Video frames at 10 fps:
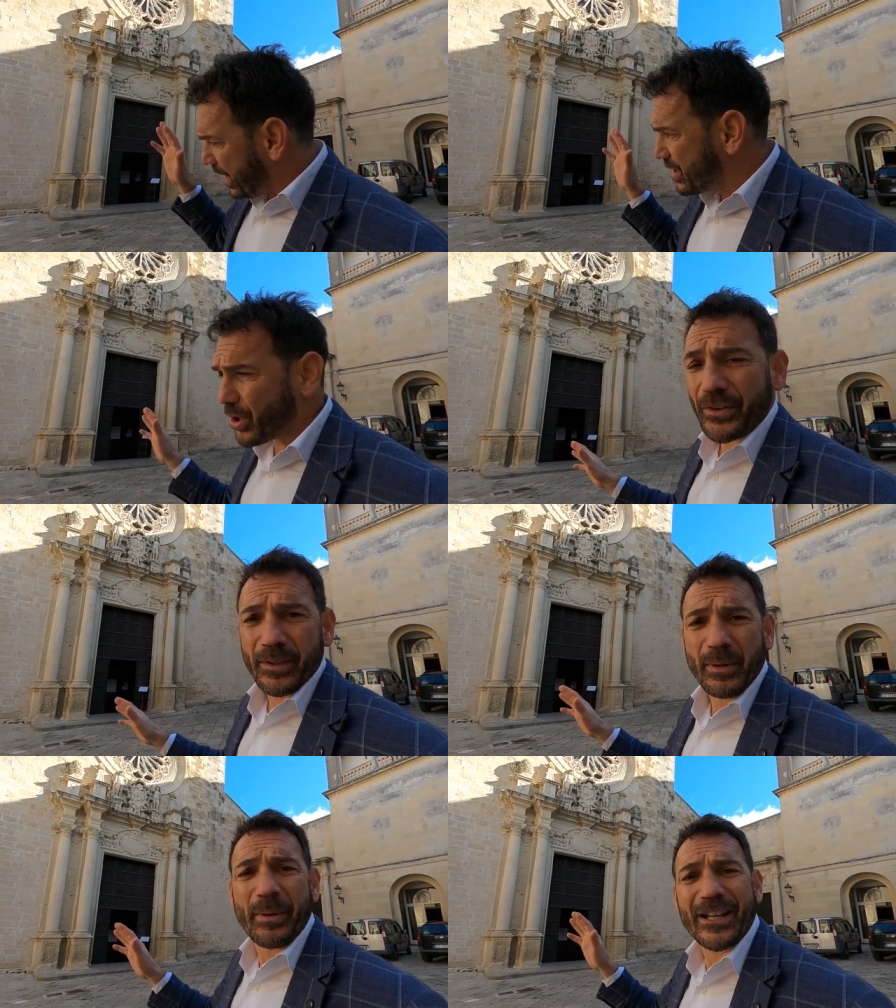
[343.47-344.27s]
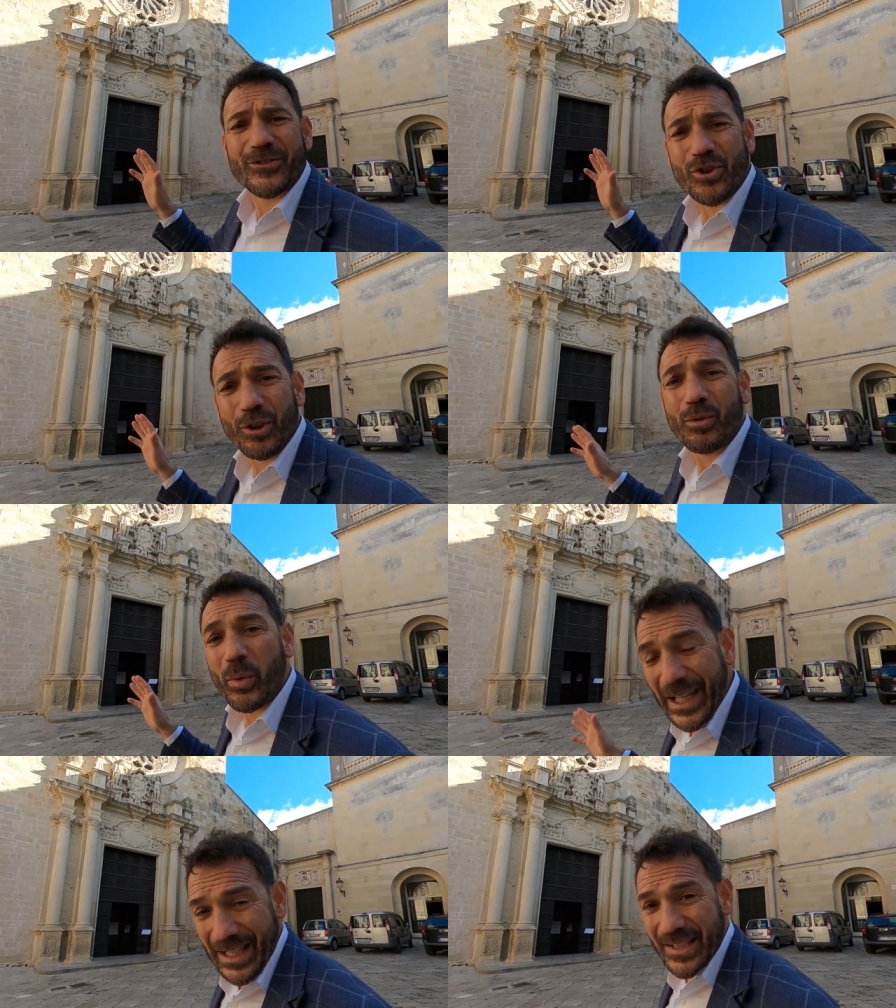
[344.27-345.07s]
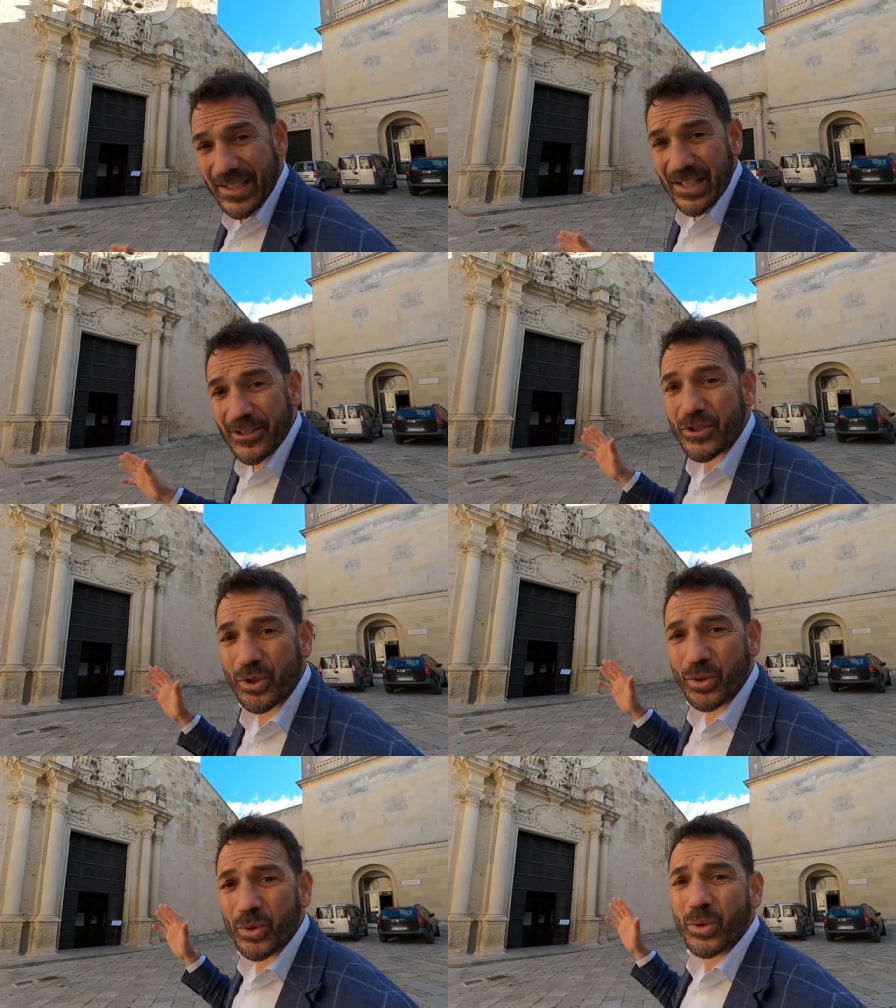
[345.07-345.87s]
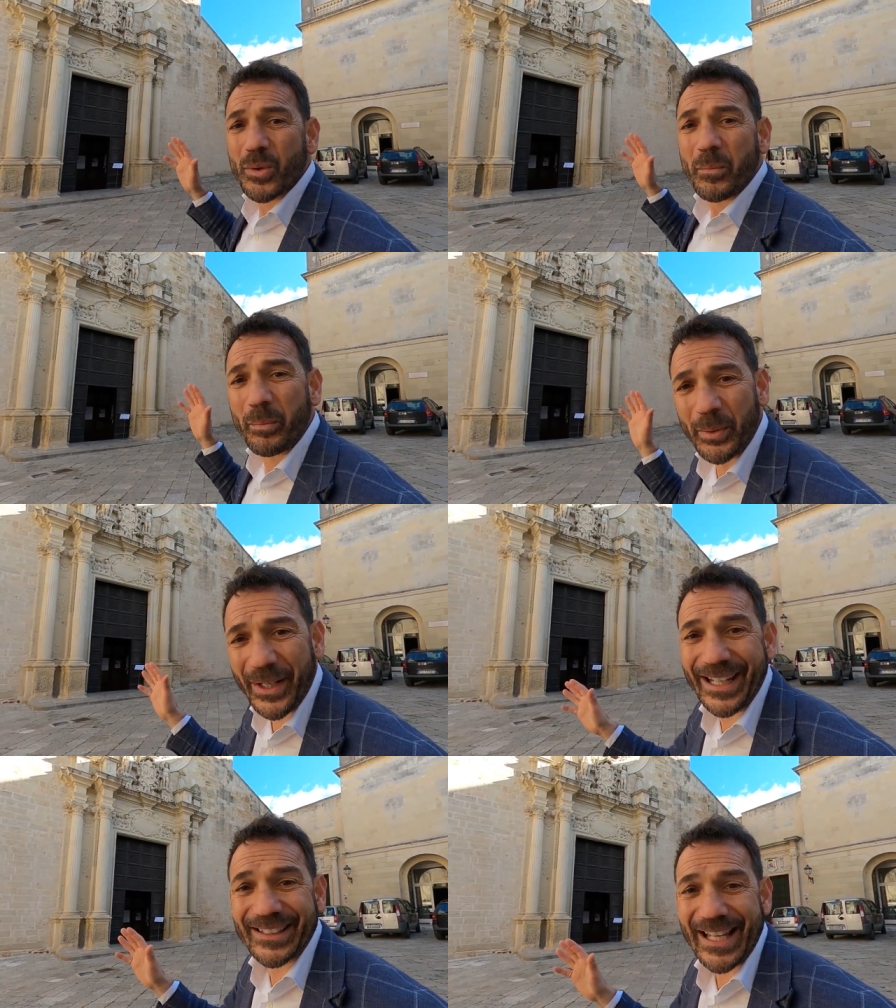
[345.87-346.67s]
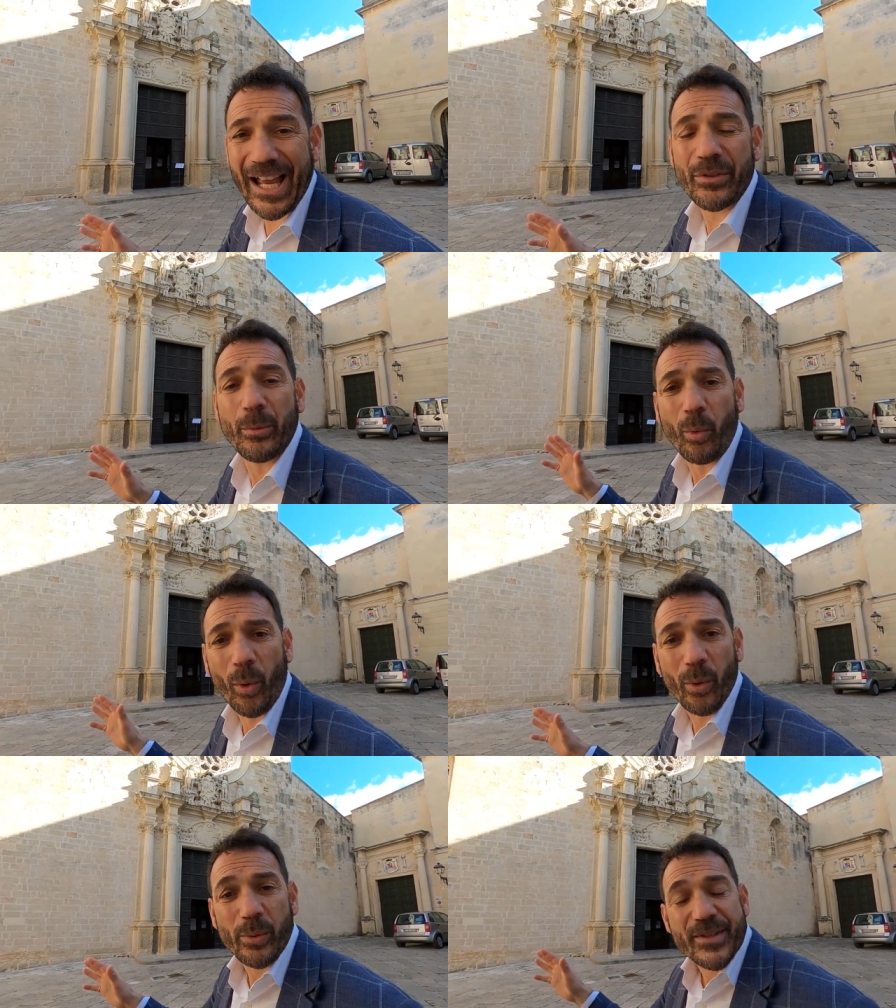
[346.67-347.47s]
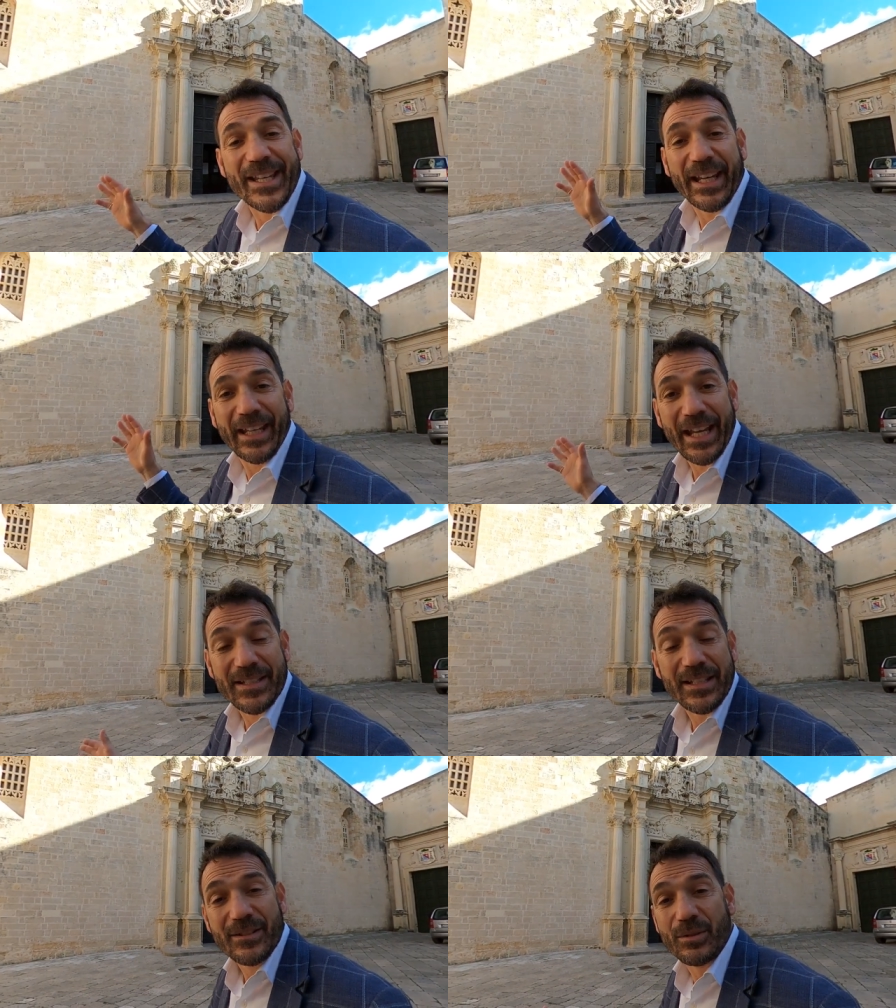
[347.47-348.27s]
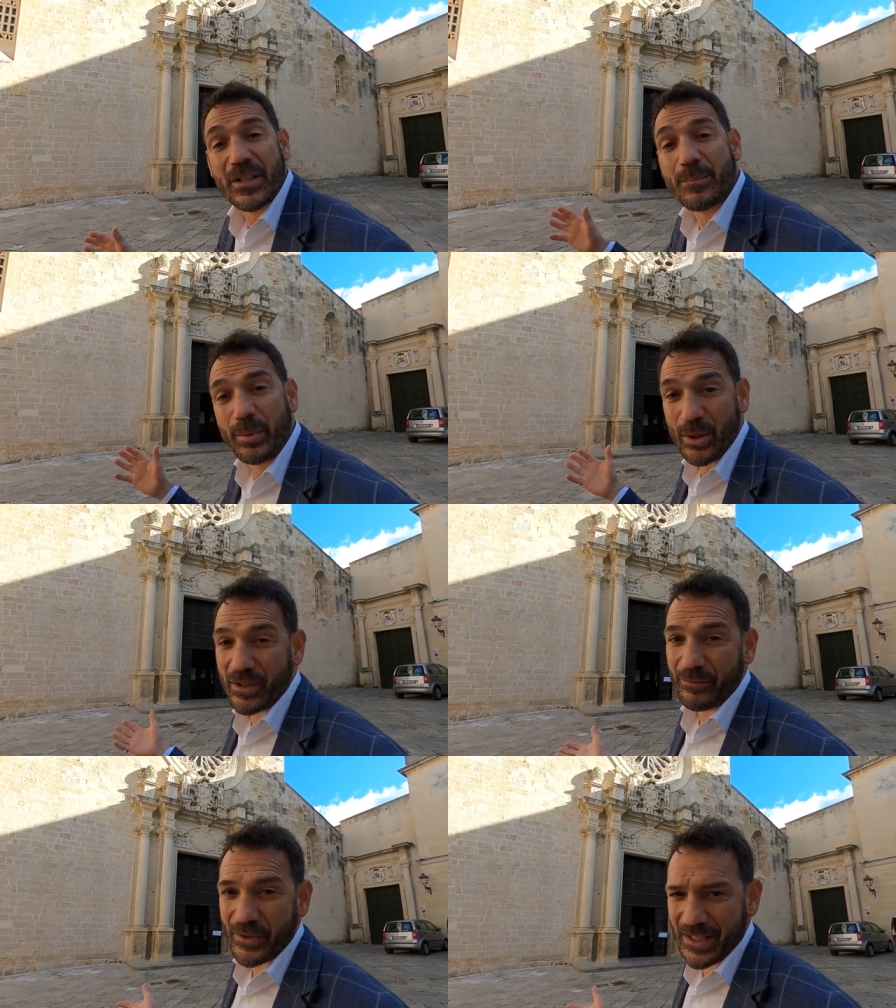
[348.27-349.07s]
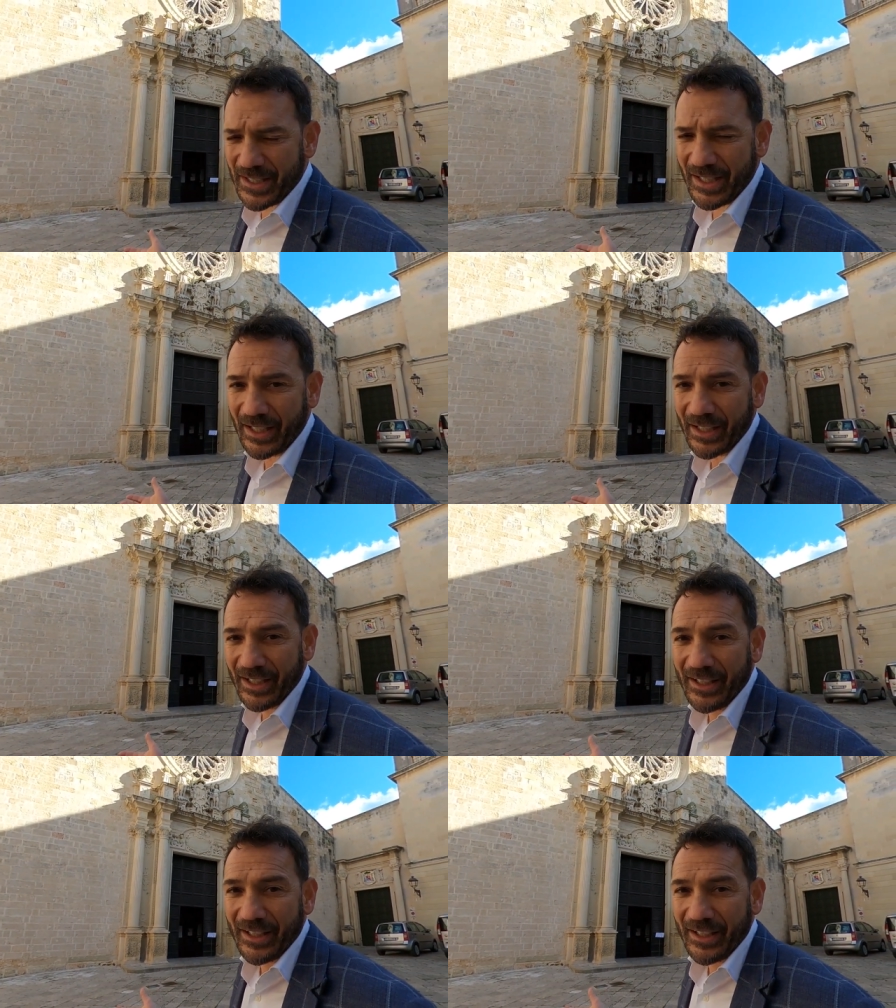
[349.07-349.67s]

It took them about two weeks to break down the walls and get into this beautiful city.